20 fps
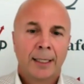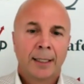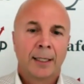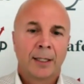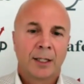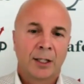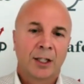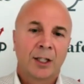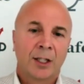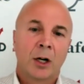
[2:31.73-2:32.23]

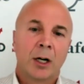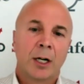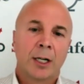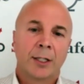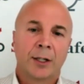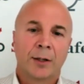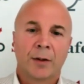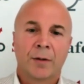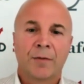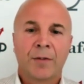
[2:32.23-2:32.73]
Does the
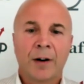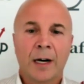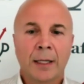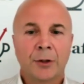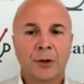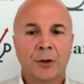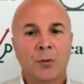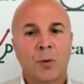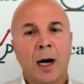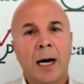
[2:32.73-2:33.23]
size of the
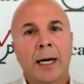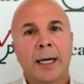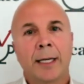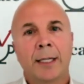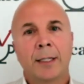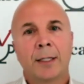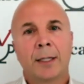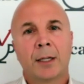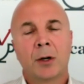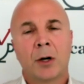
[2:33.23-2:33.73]
funds
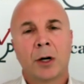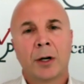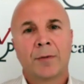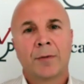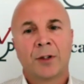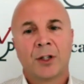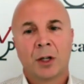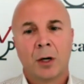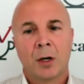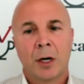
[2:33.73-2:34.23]
raise kind
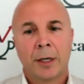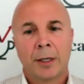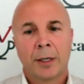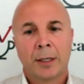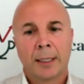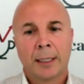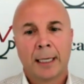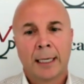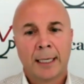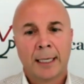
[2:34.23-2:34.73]

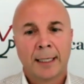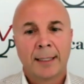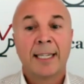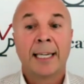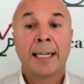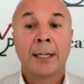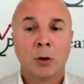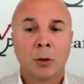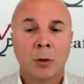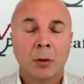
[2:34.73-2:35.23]
of
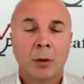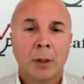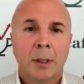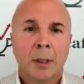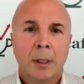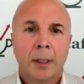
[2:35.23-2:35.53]
signal